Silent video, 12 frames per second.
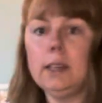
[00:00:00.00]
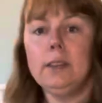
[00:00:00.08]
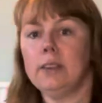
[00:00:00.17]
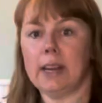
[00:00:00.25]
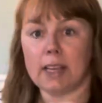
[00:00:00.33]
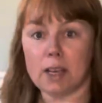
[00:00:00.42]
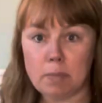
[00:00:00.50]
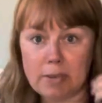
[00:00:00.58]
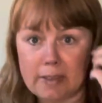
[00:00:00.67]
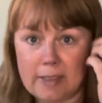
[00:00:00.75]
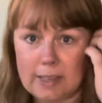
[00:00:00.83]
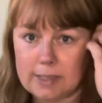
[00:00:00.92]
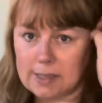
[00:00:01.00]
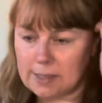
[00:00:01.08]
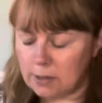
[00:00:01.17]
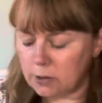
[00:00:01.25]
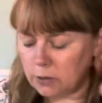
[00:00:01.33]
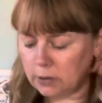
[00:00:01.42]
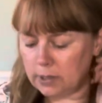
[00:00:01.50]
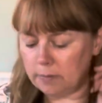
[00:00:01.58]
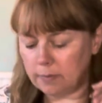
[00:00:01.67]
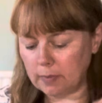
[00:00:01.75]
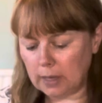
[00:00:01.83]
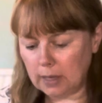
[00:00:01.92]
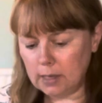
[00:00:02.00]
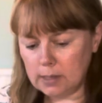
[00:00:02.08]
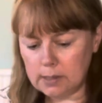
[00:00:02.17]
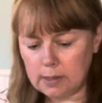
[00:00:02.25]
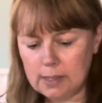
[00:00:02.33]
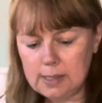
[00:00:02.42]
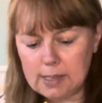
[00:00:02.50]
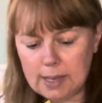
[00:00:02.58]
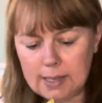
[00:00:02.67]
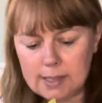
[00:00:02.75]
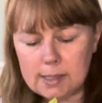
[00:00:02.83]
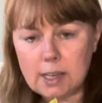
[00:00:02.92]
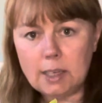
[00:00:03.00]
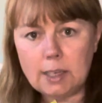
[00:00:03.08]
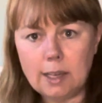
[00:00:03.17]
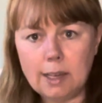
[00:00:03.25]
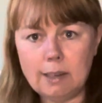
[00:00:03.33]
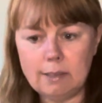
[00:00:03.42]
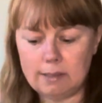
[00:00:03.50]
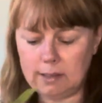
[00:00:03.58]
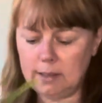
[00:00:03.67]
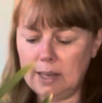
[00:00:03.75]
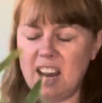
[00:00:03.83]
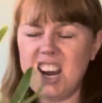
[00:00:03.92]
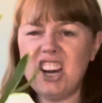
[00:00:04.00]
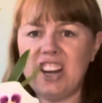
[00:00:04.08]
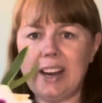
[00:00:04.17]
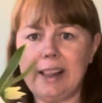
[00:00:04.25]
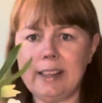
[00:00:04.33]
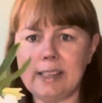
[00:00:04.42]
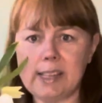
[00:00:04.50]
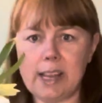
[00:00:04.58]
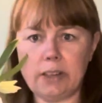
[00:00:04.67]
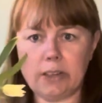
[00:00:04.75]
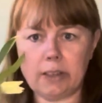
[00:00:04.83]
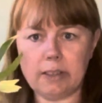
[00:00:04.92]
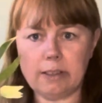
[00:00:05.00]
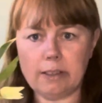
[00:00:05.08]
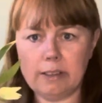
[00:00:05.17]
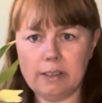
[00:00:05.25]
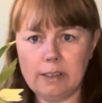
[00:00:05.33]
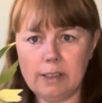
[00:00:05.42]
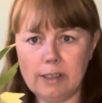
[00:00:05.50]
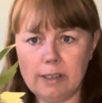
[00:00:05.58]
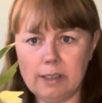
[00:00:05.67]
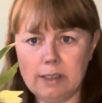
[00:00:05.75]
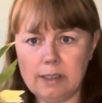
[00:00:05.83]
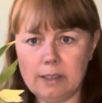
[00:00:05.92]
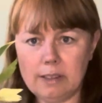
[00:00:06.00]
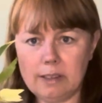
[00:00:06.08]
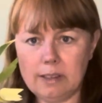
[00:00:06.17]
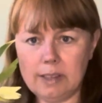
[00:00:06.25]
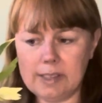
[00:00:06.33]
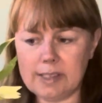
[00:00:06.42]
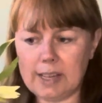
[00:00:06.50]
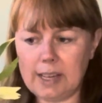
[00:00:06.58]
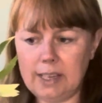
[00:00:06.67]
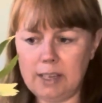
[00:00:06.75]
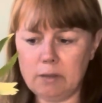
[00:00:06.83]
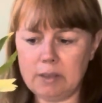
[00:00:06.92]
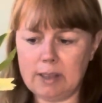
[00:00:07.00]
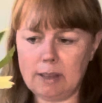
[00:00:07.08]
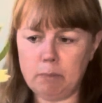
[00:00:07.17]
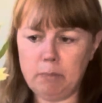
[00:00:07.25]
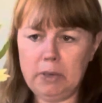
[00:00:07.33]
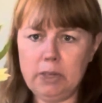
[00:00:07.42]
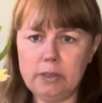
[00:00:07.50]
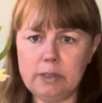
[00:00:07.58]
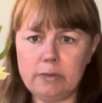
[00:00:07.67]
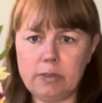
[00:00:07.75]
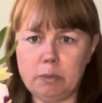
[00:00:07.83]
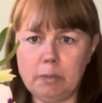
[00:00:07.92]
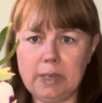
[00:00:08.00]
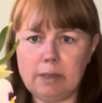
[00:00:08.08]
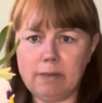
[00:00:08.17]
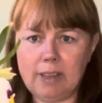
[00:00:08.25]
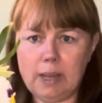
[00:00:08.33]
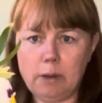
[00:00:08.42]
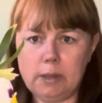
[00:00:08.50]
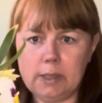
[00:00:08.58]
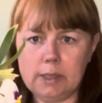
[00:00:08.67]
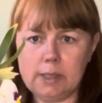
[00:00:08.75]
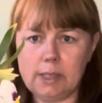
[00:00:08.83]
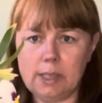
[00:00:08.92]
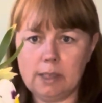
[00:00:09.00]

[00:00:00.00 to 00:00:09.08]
a couple of things to show you. So this is Herr Alexander. This guy here with the beautiful big flowers